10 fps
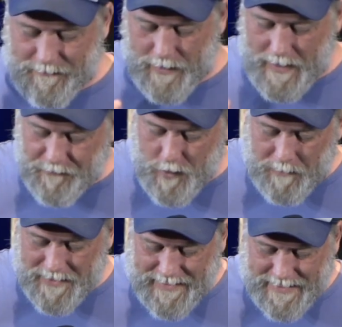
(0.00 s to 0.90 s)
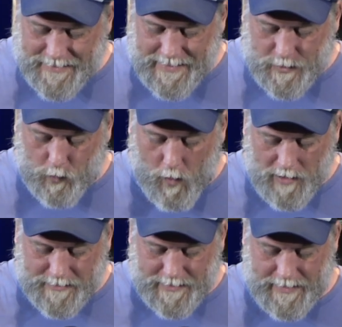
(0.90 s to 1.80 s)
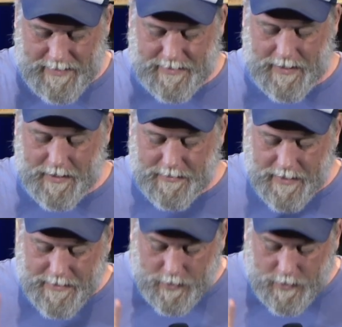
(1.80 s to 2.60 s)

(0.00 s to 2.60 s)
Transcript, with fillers: for if you possess these qualities in an,